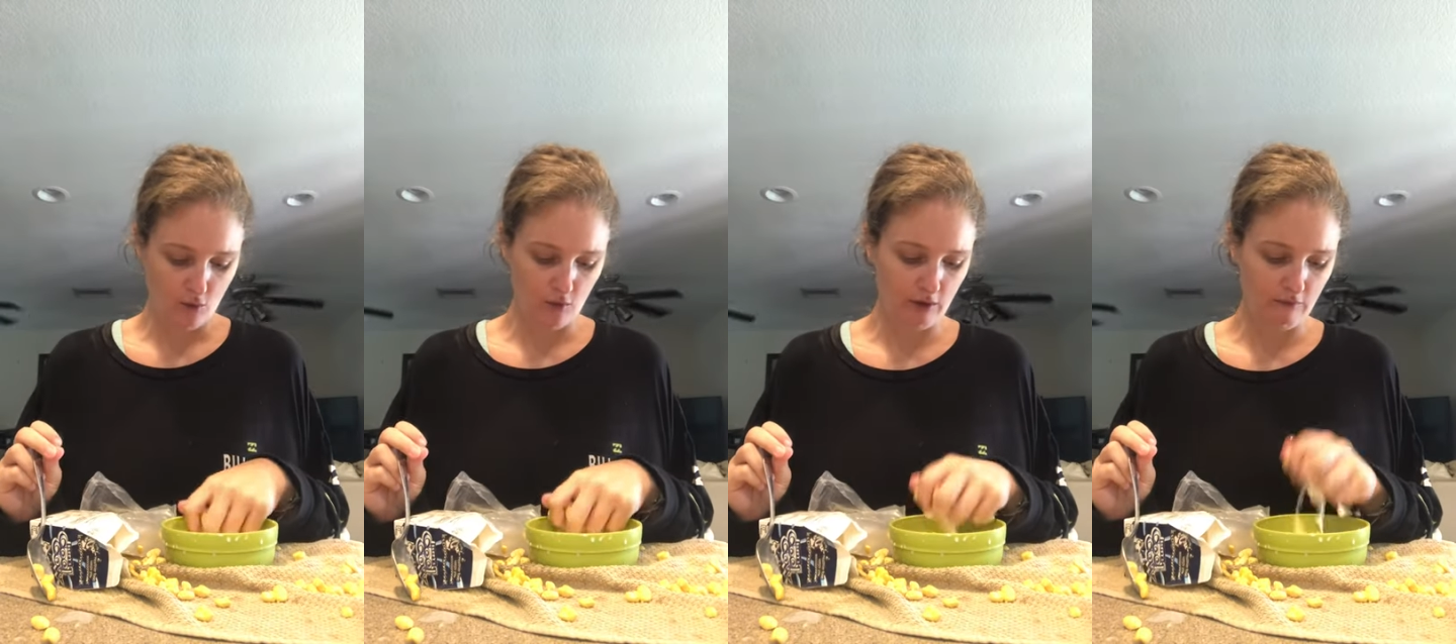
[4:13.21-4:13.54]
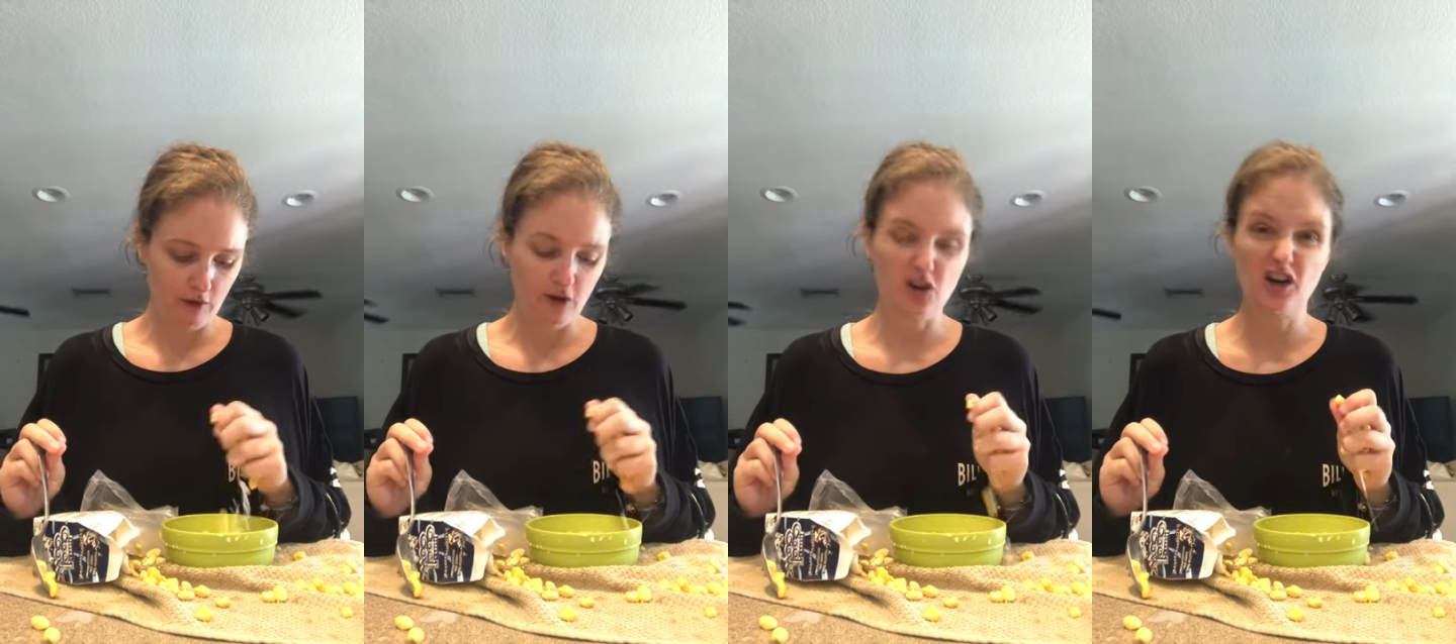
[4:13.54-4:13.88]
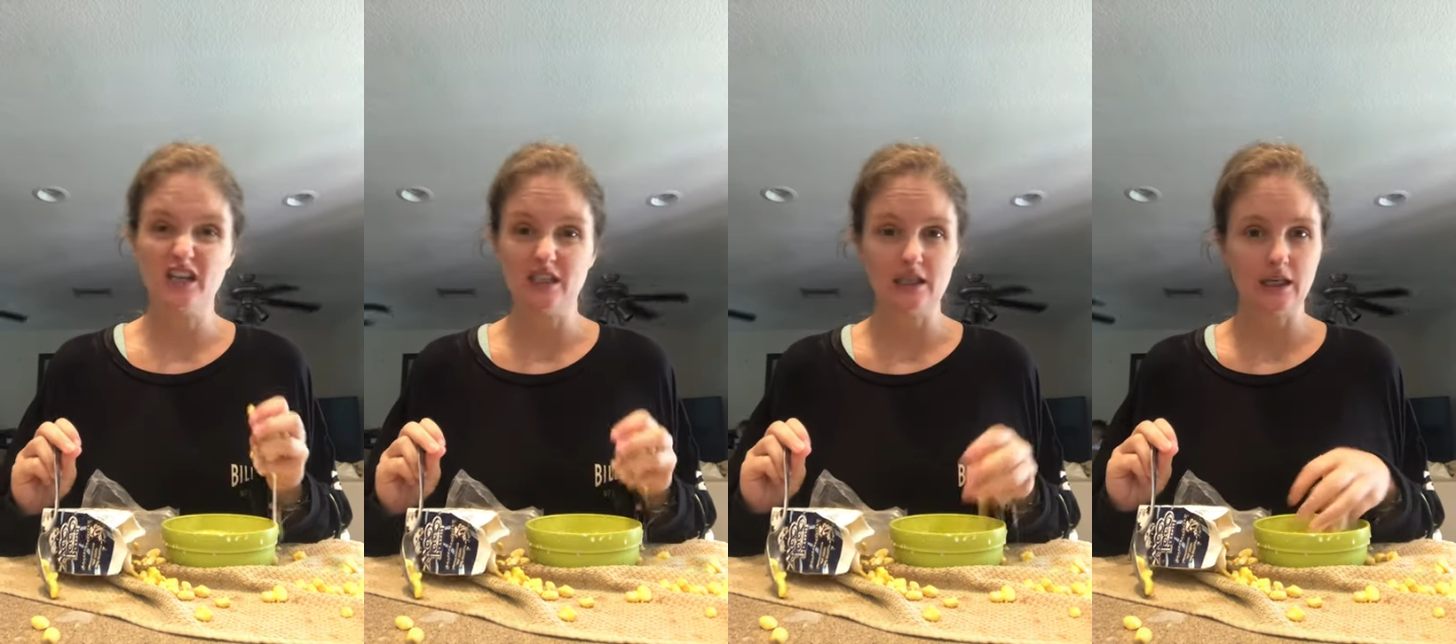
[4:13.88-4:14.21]
whatever other
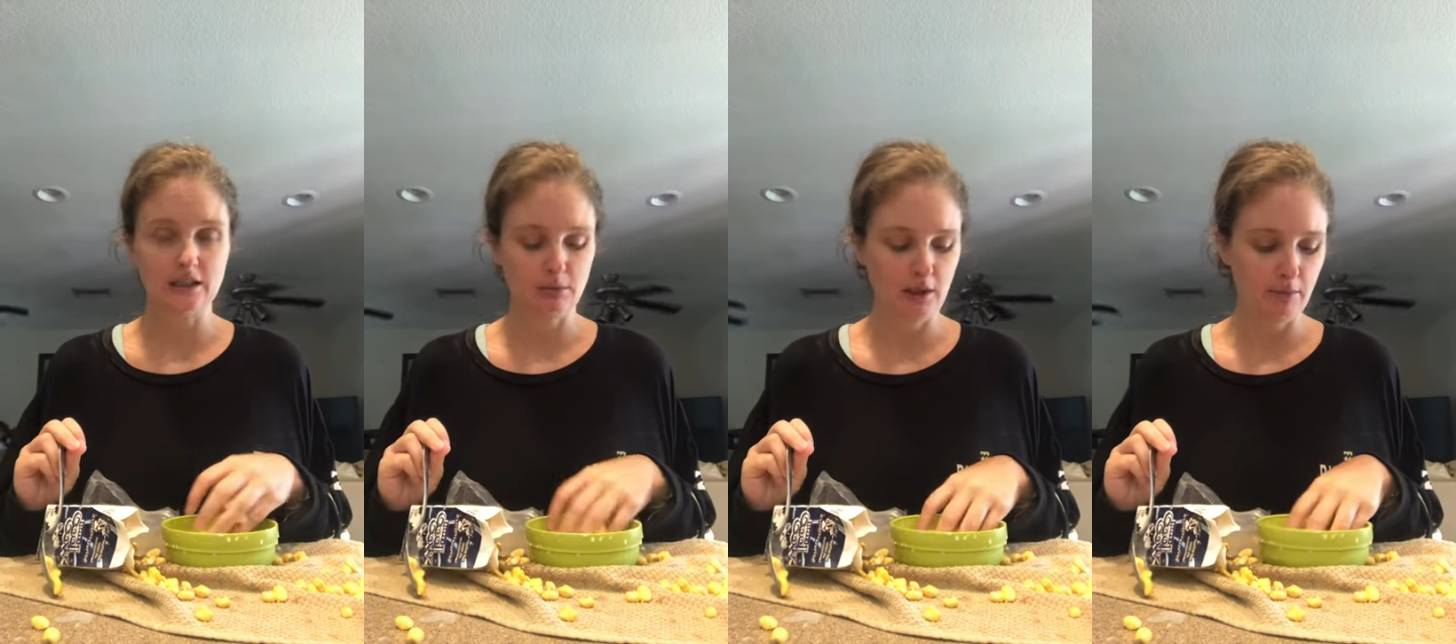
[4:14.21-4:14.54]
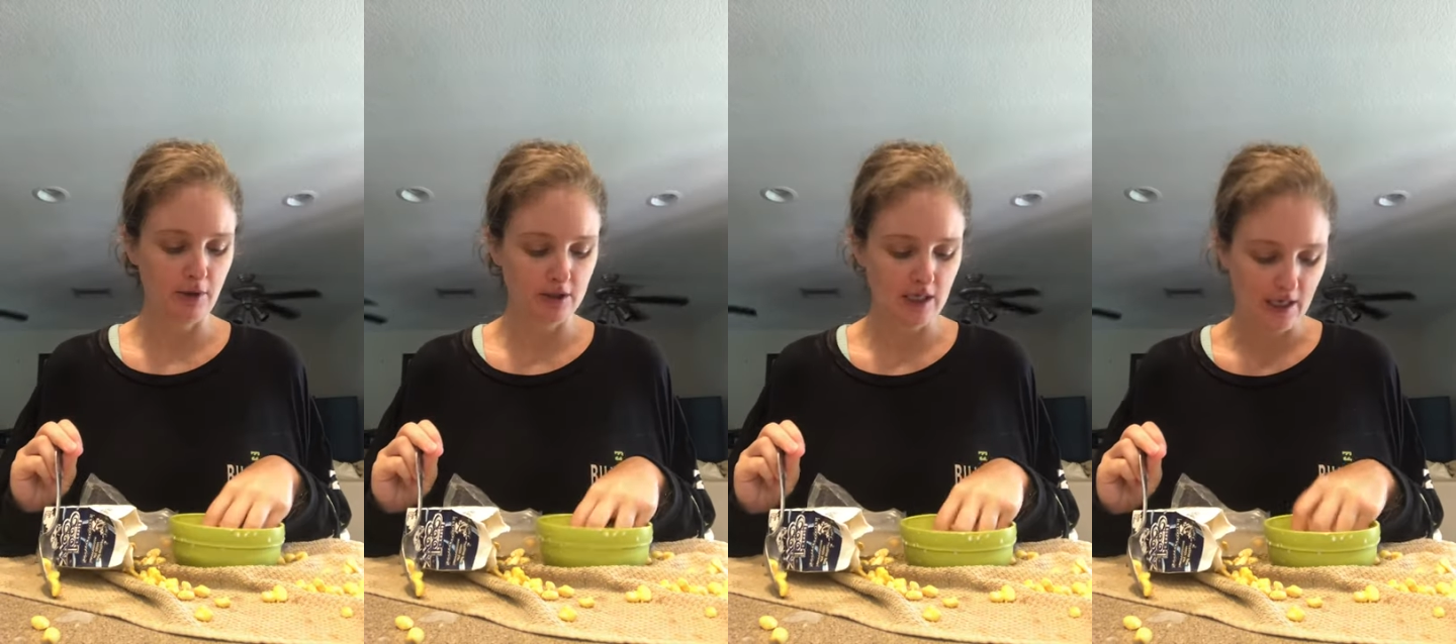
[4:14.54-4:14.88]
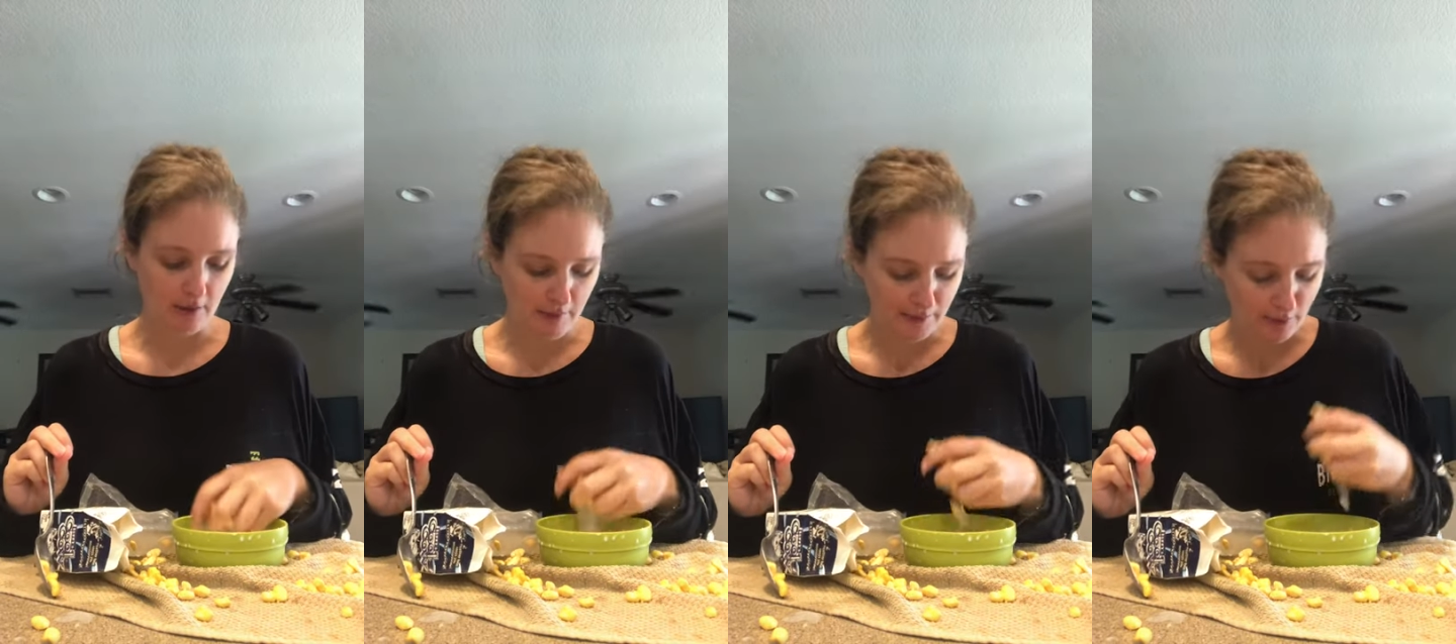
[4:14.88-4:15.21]
insects might partake
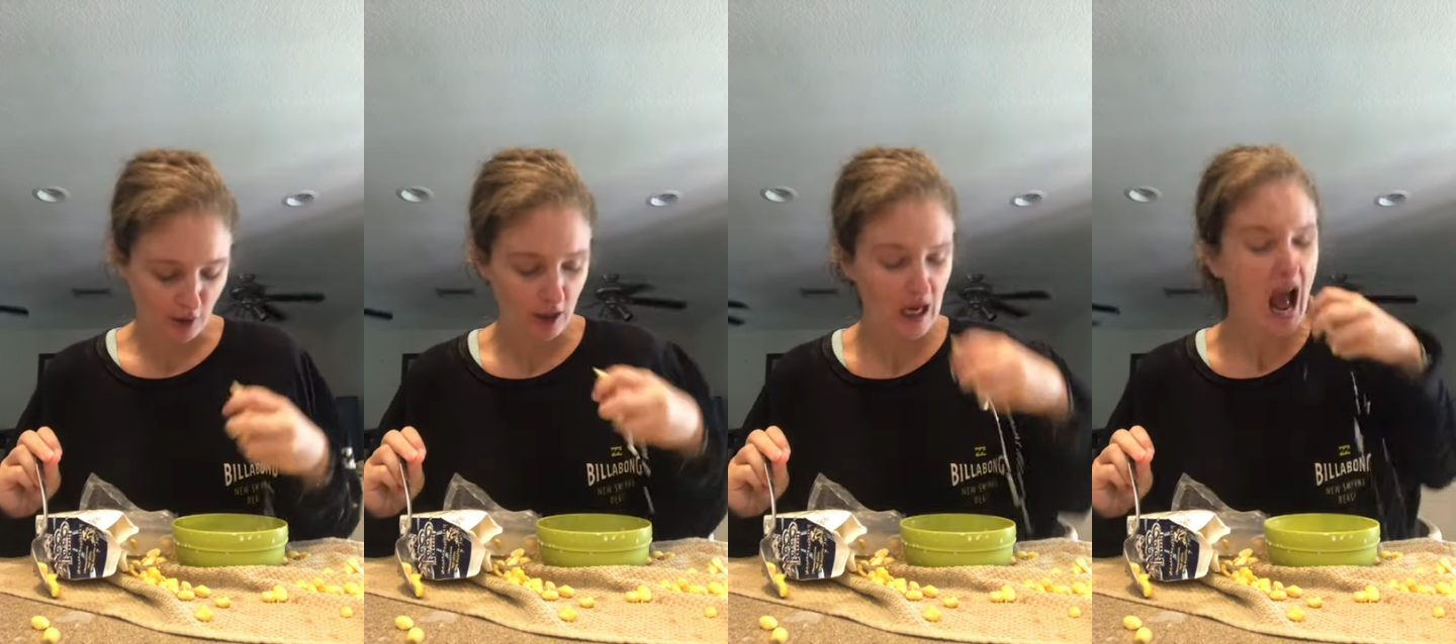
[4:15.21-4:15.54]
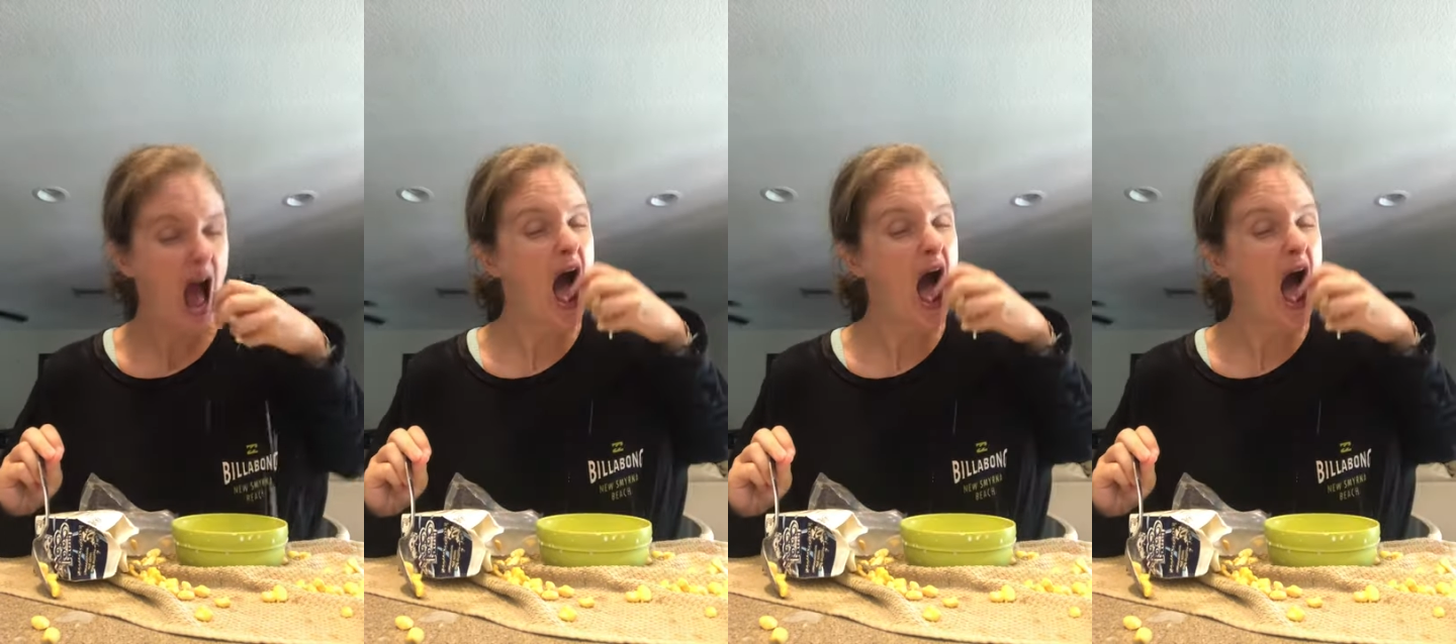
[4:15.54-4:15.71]
in my party,